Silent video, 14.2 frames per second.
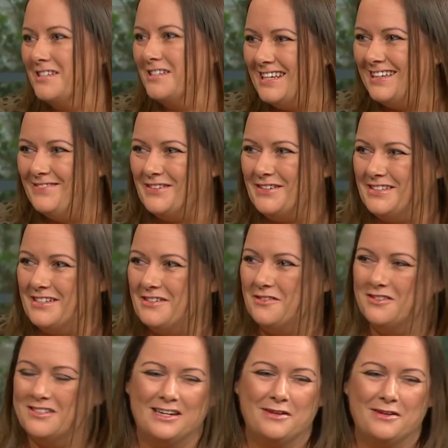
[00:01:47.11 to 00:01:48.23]
because yeah. I don't there's
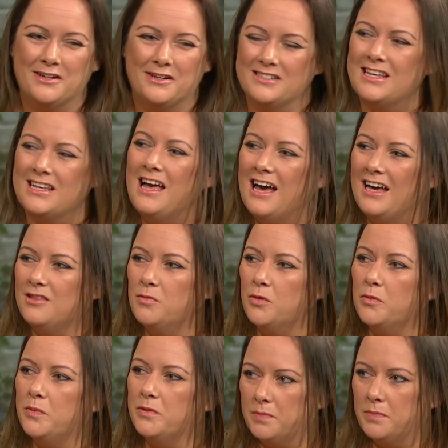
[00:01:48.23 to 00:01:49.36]
any winners at the moment.
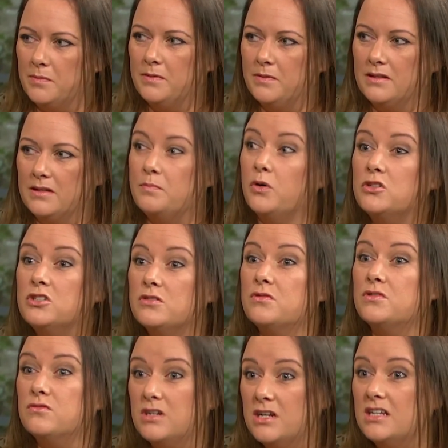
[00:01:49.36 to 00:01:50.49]
But the people, this budget was
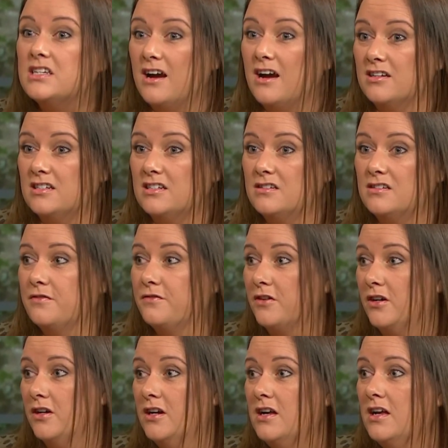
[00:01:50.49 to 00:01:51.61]
really targeted
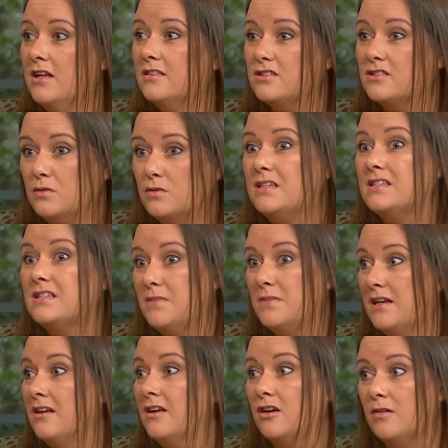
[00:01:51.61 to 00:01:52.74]
for the squeezed middle
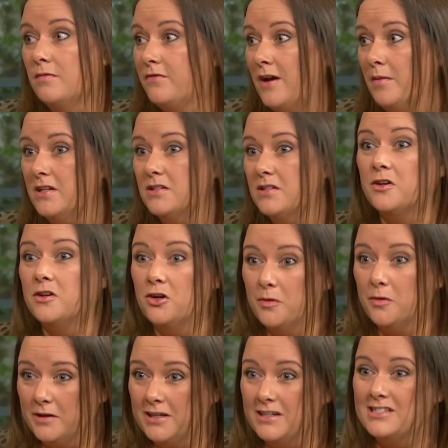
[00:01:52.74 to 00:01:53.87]
income families as, as with a couple
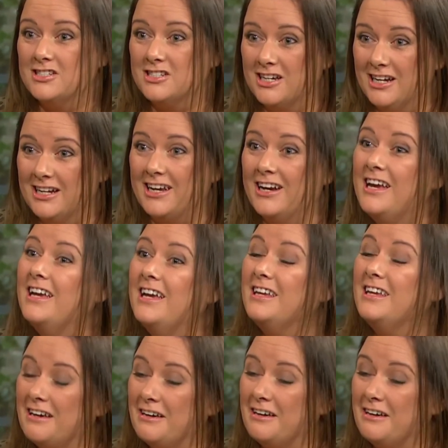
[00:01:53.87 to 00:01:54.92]
of kids in childcare. Yeah,